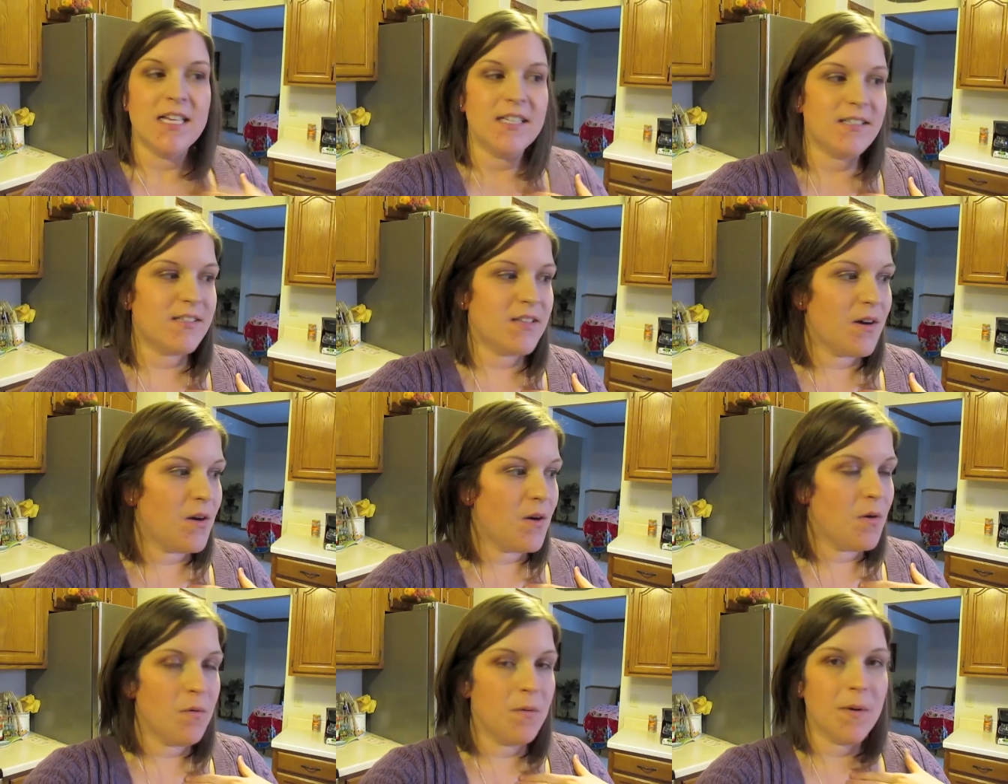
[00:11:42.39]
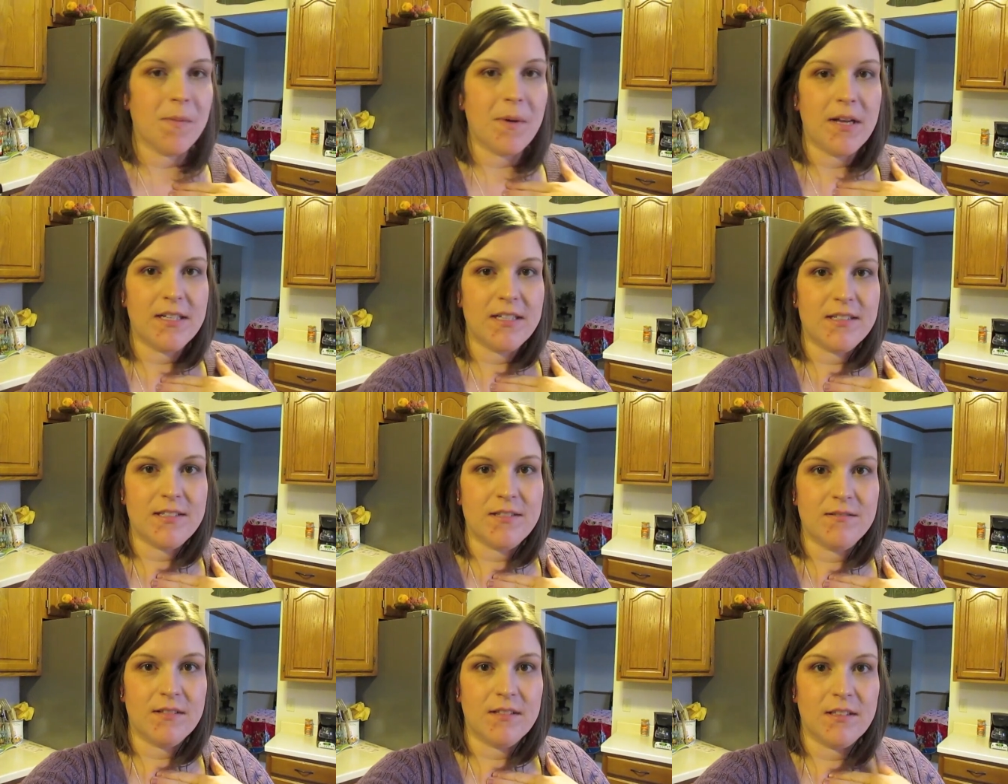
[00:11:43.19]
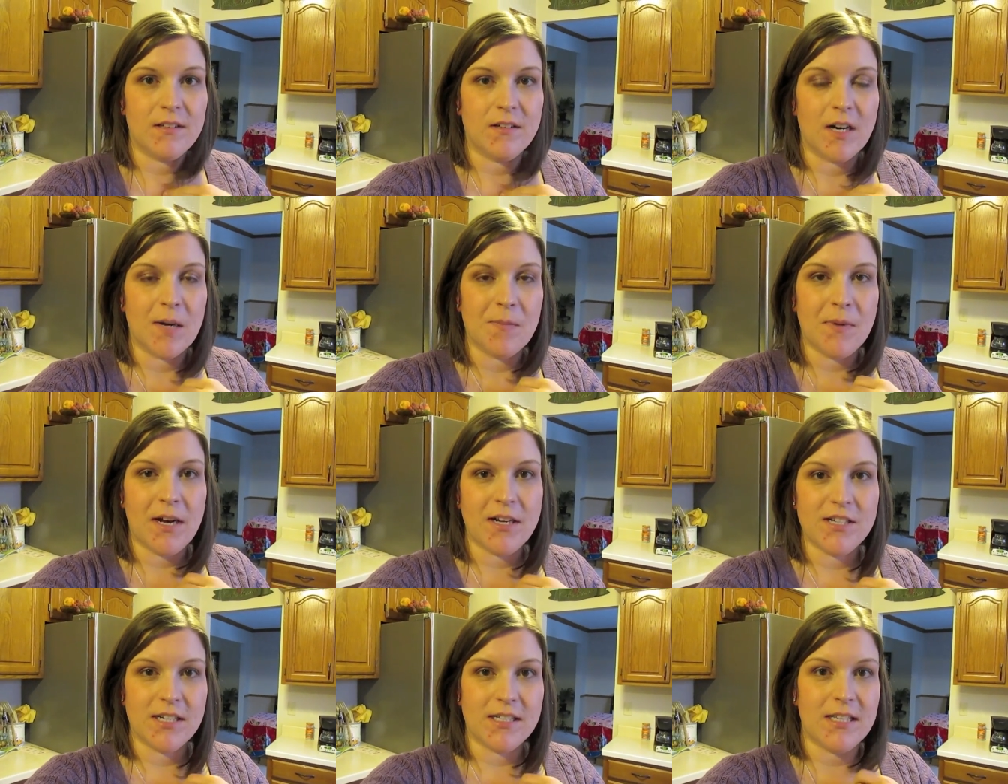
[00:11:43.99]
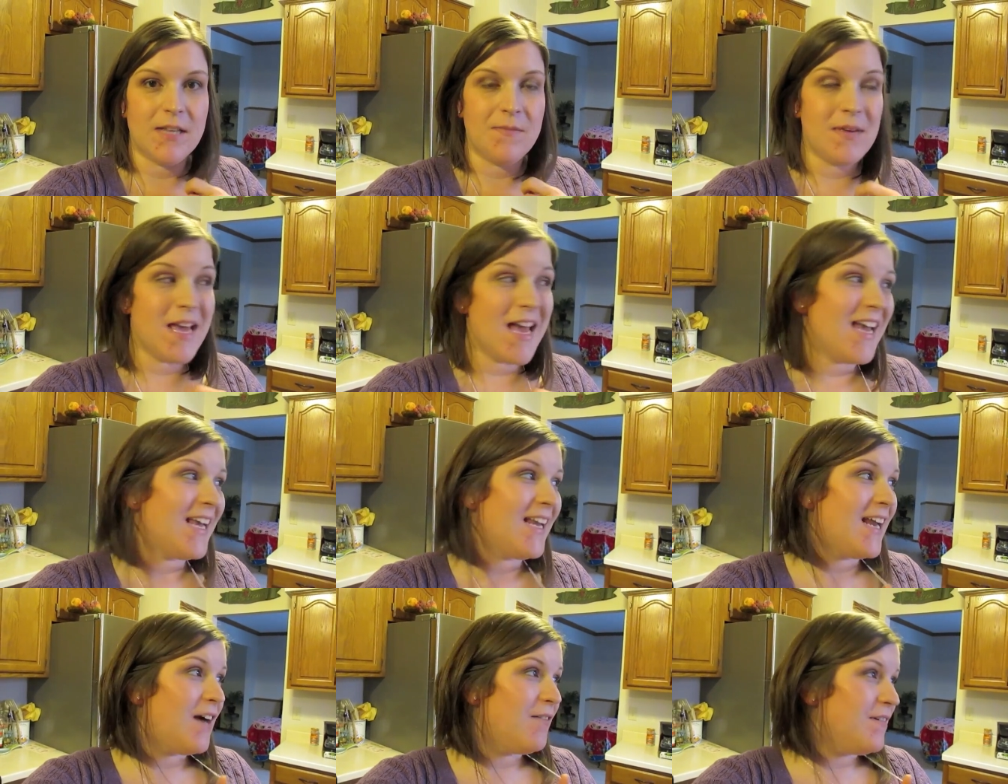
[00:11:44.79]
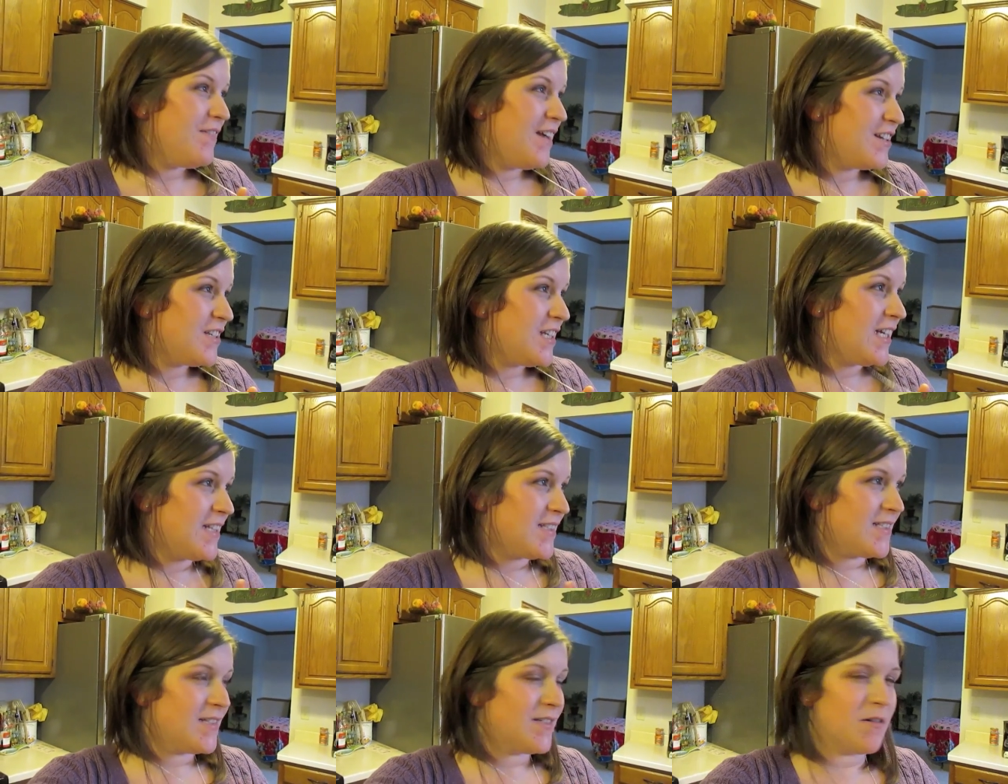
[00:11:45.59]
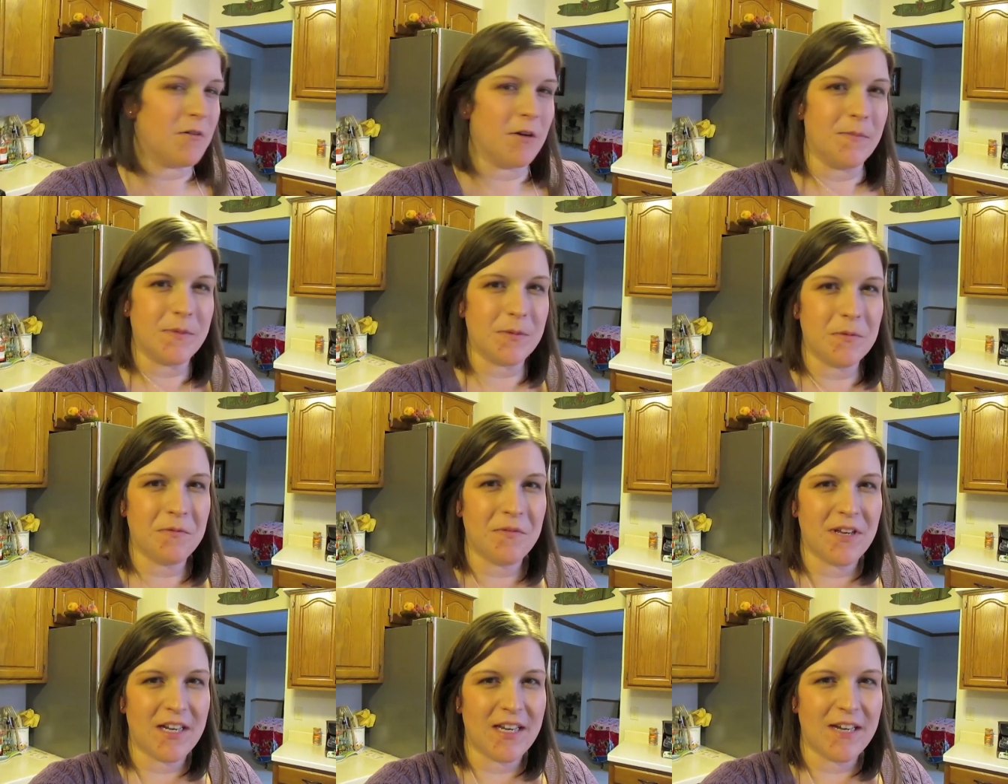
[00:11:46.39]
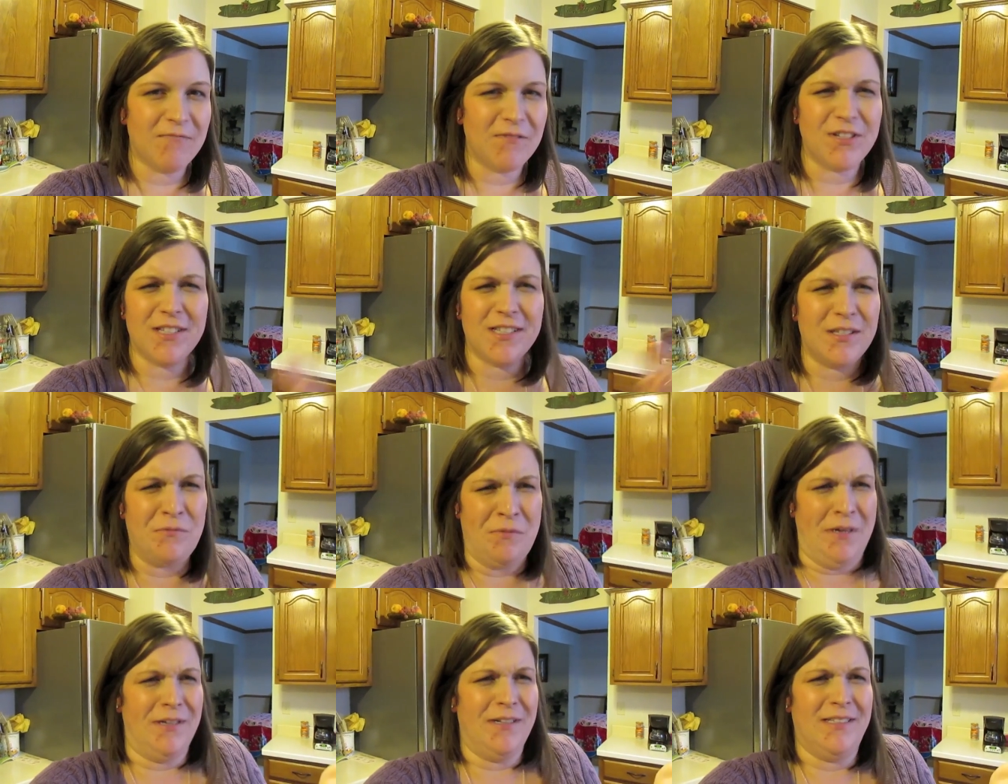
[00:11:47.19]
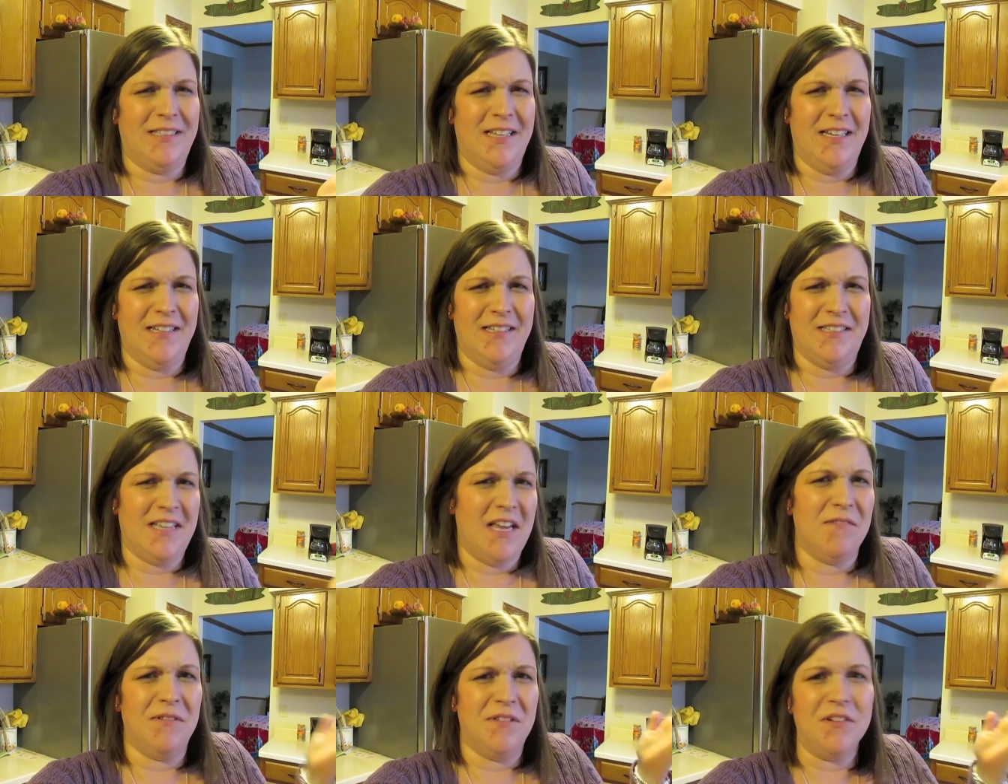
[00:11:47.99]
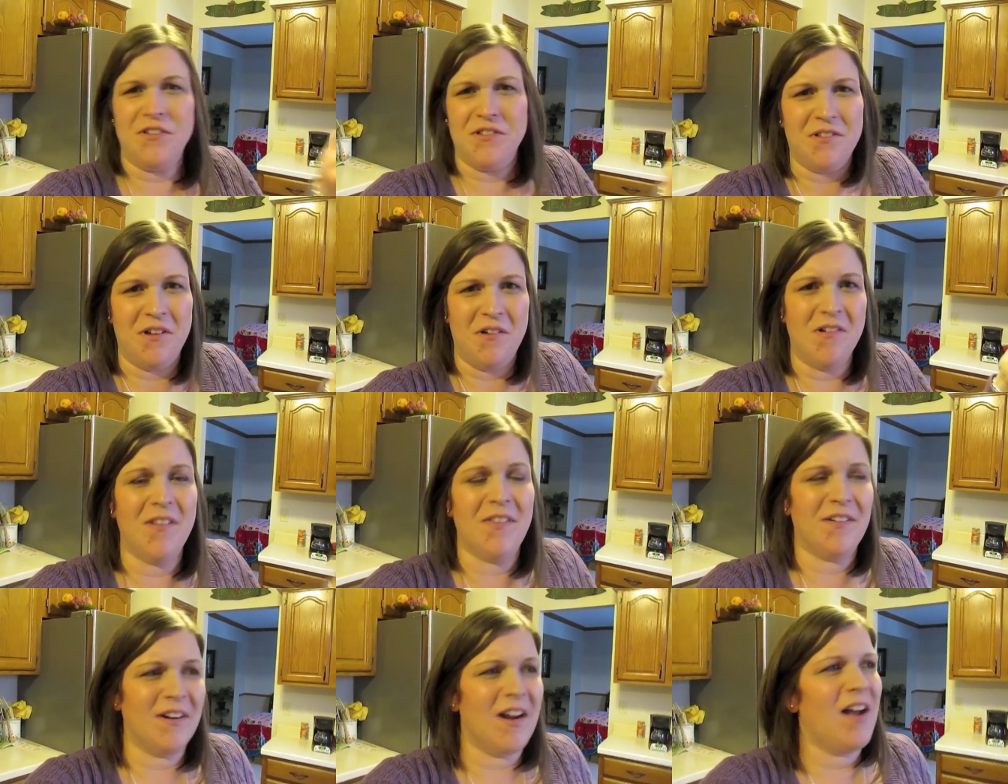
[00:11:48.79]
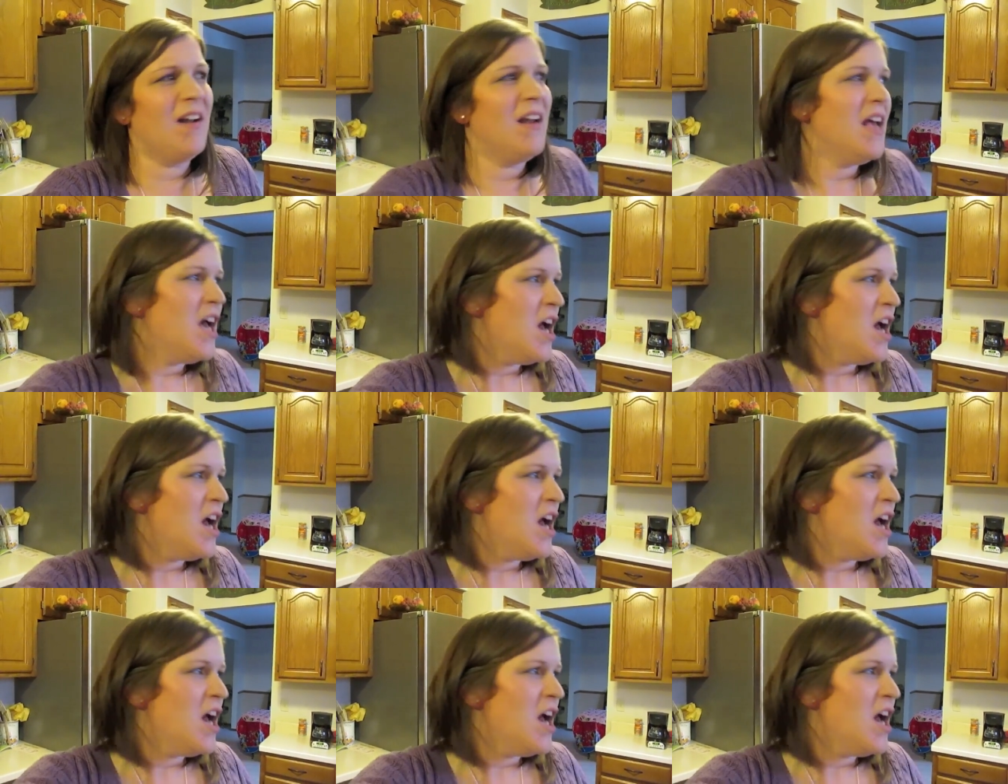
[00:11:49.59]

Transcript: So we'll probably just do a little art project and then be hanging out. We've actually got storms moving in, which is the weirdest thing to say when there's snow on the ground,